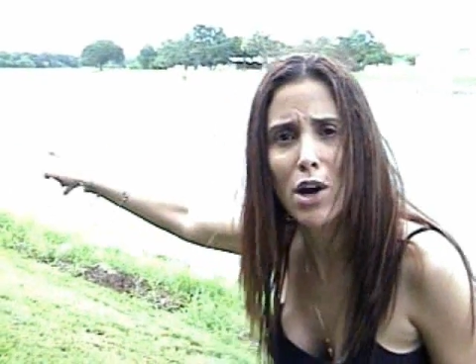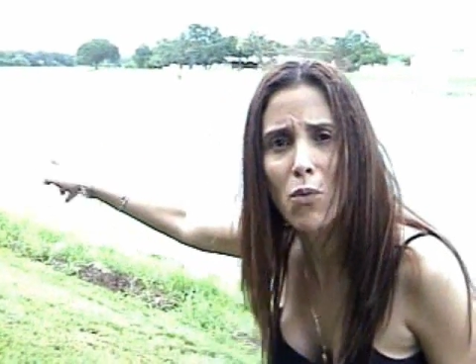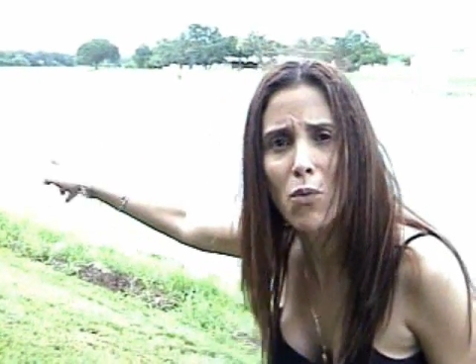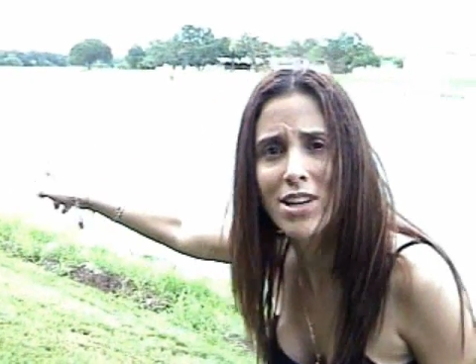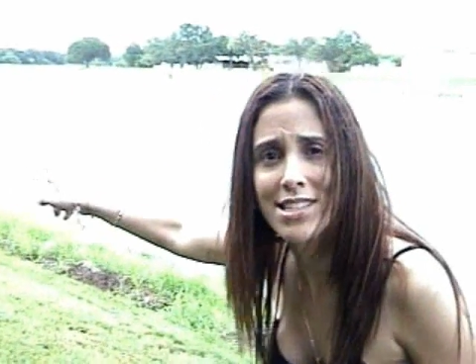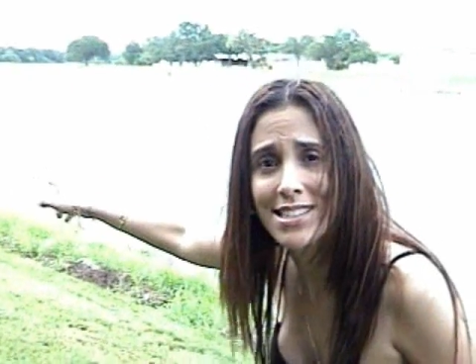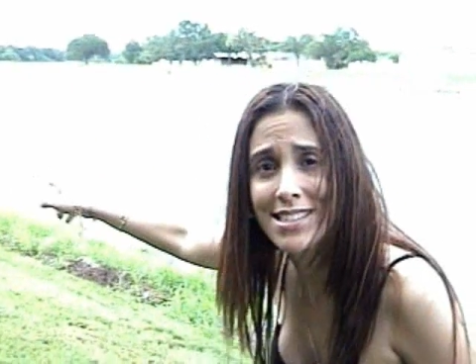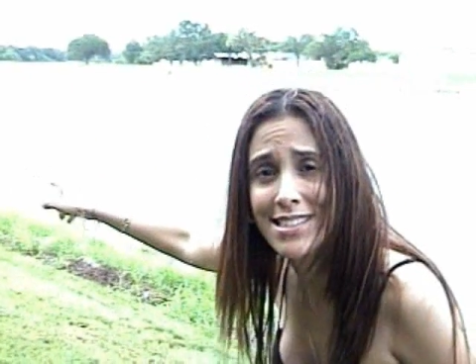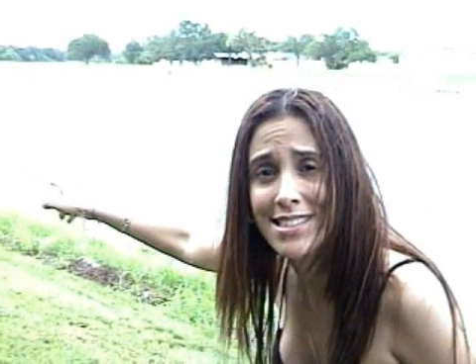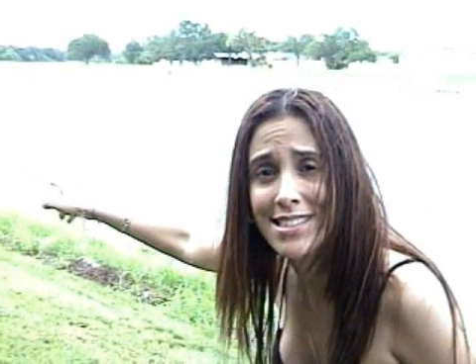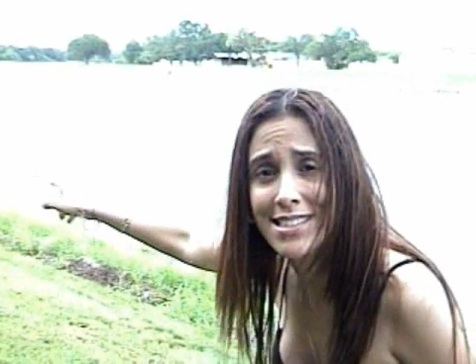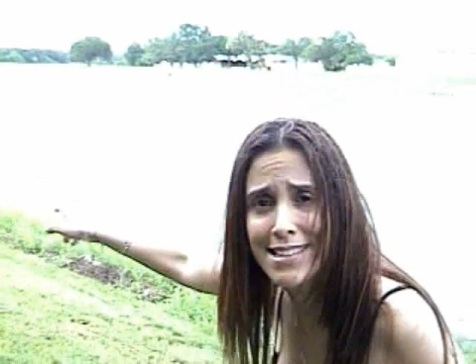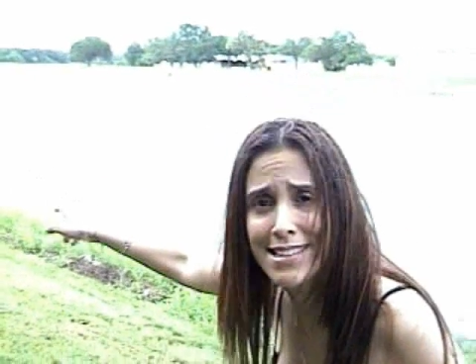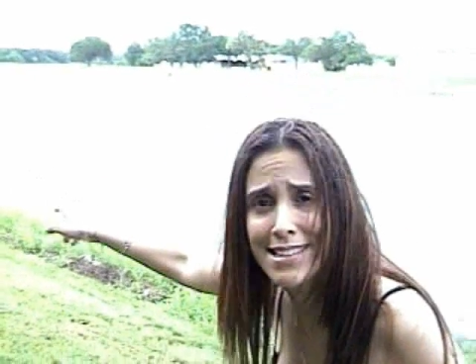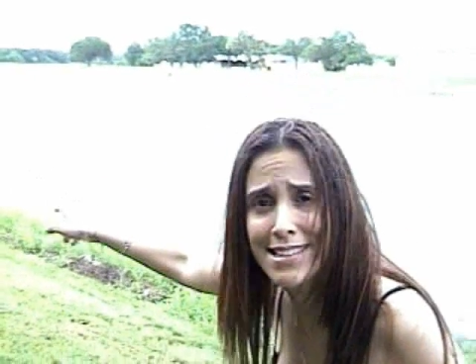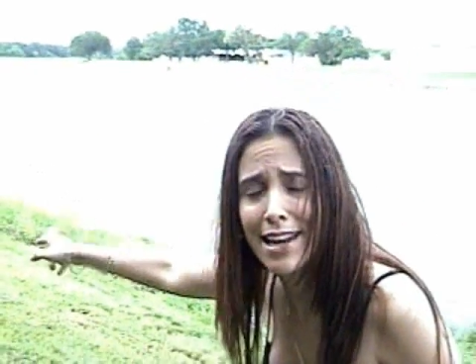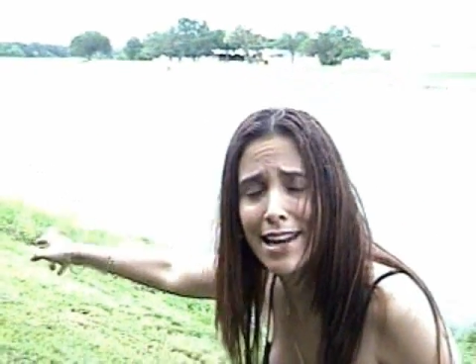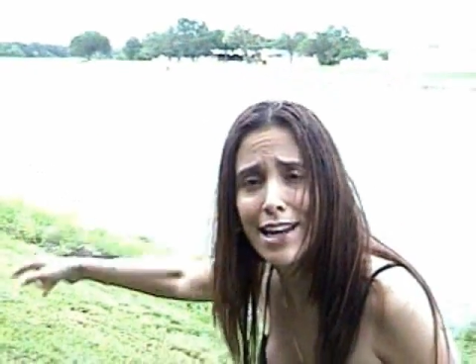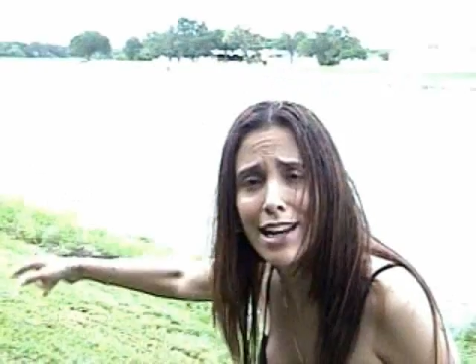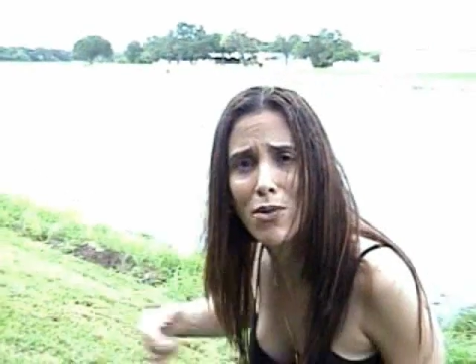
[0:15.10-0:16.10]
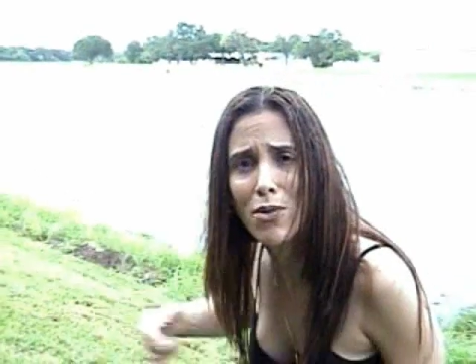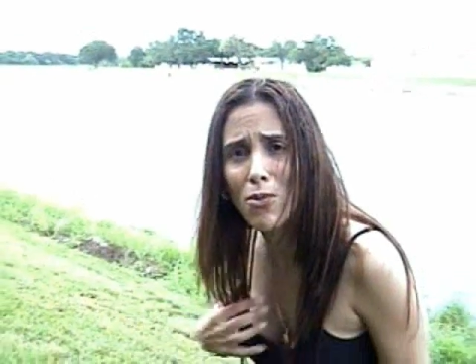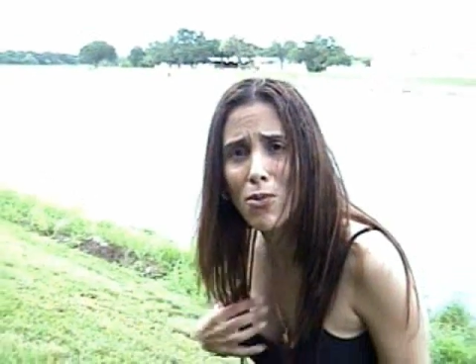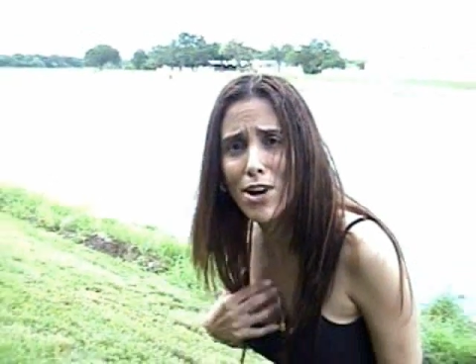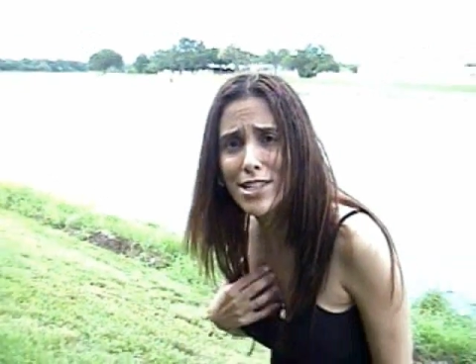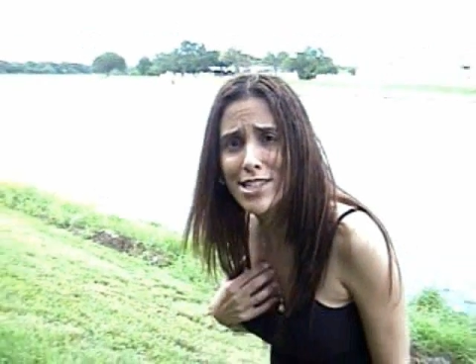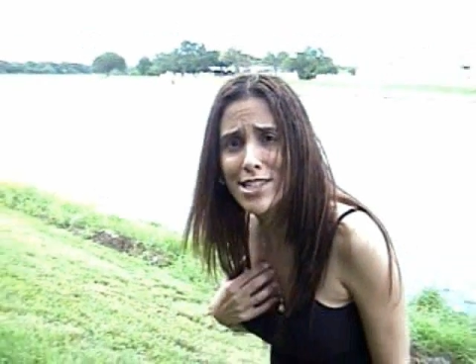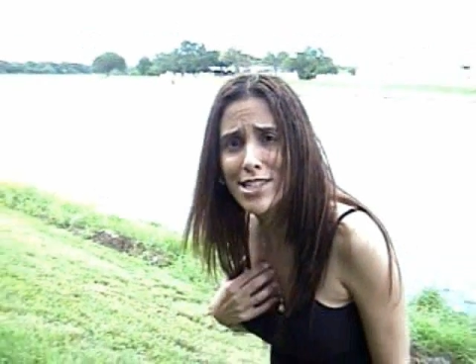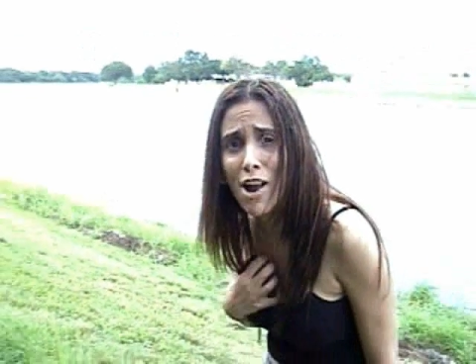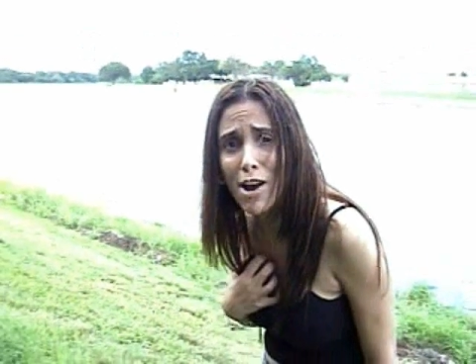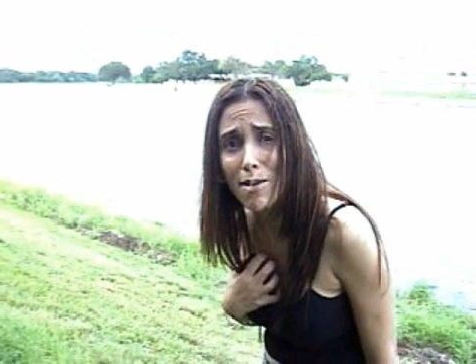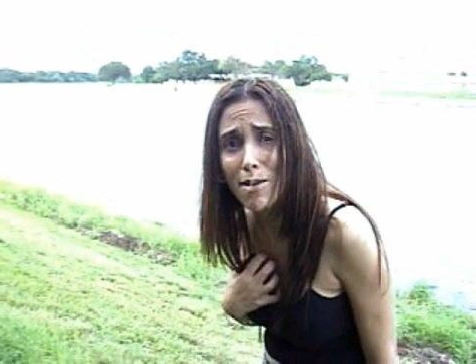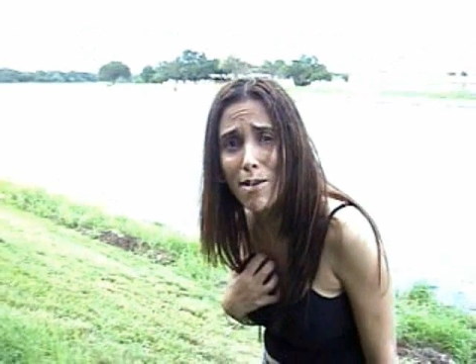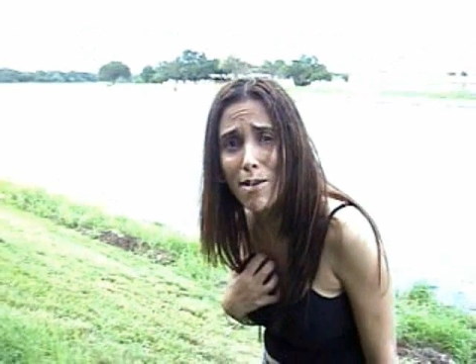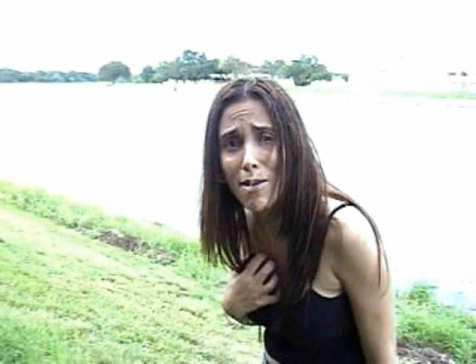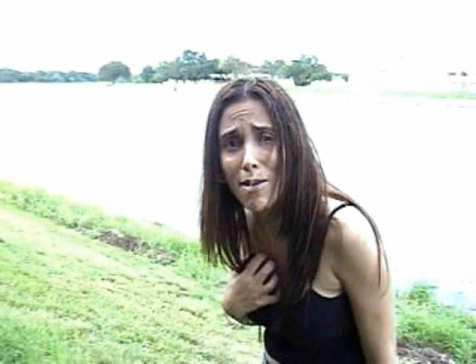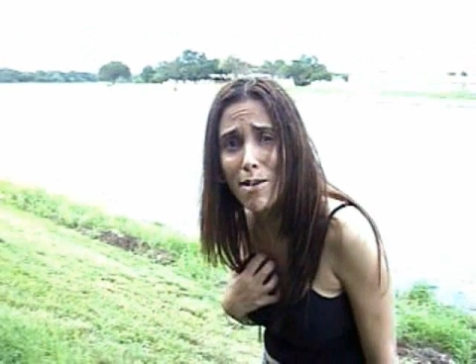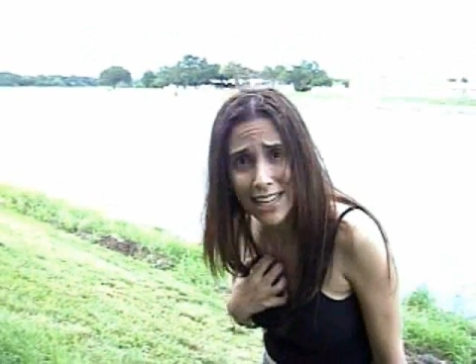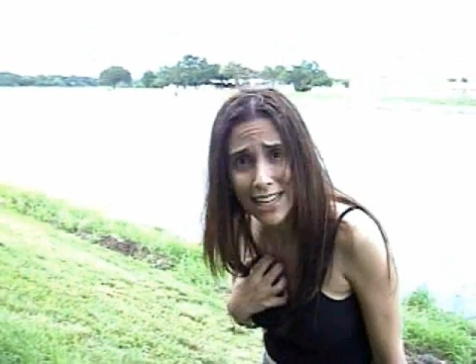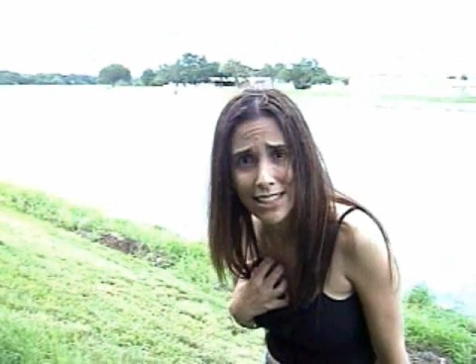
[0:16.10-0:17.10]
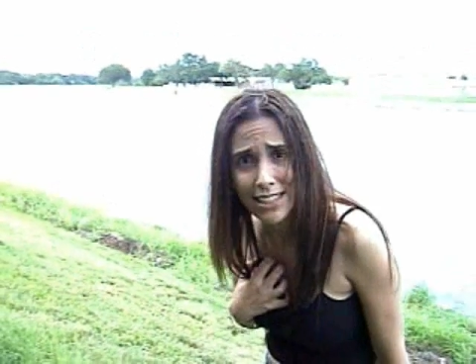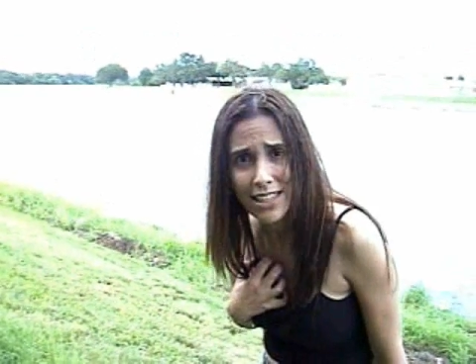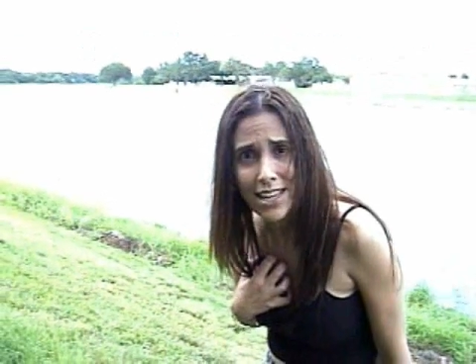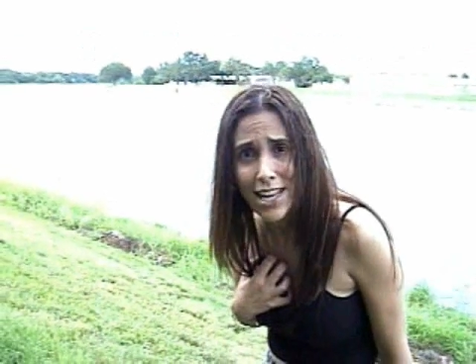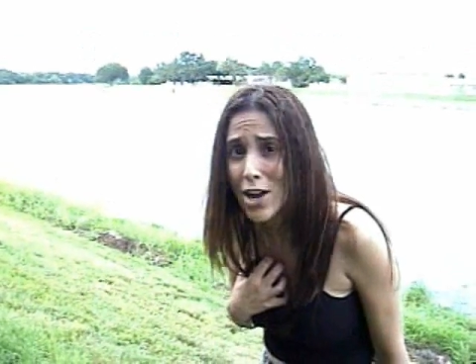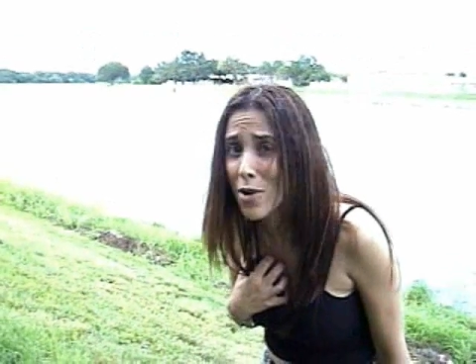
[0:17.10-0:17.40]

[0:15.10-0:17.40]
that wants us dead and it wants our blood.